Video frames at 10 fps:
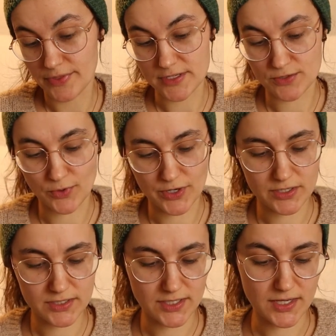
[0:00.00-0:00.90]
this
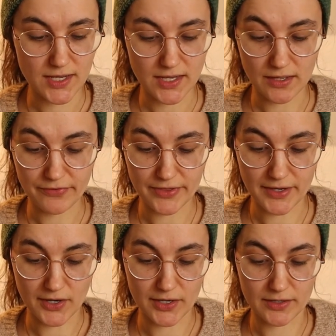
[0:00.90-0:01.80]
works, if
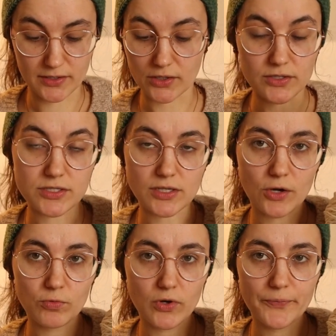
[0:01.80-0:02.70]
they are a good
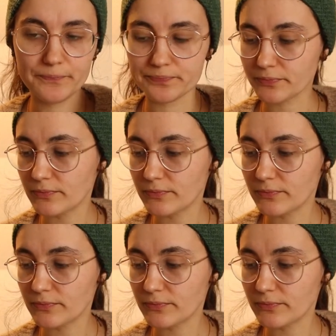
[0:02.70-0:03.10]
sock wool.